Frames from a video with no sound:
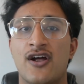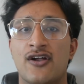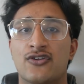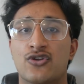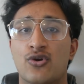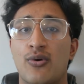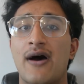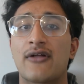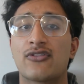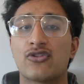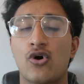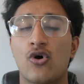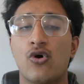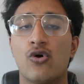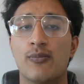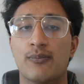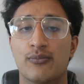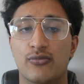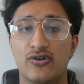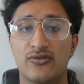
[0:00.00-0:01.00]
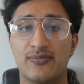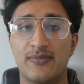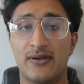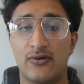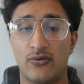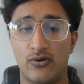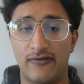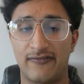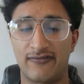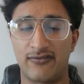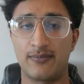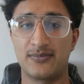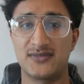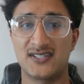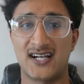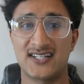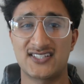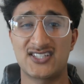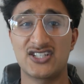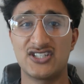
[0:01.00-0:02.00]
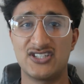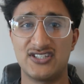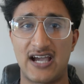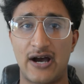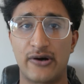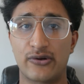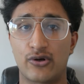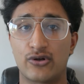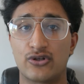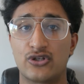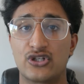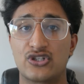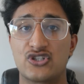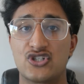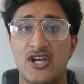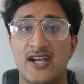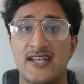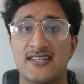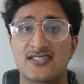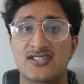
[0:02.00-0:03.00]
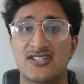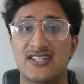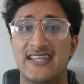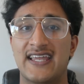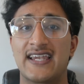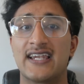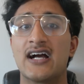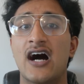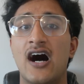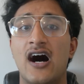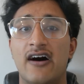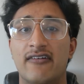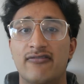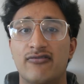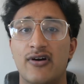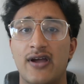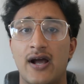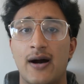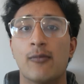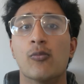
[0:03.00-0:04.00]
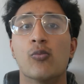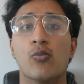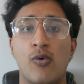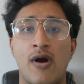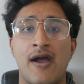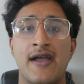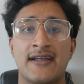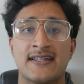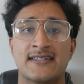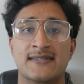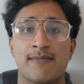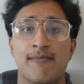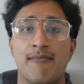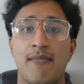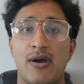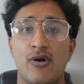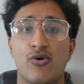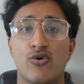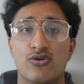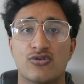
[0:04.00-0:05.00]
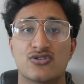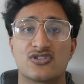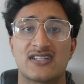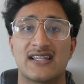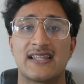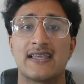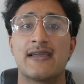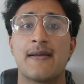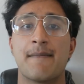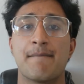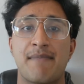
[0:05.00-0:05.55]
throughout the whole movement, from touching down on your chest to getting halfway up where it's mostly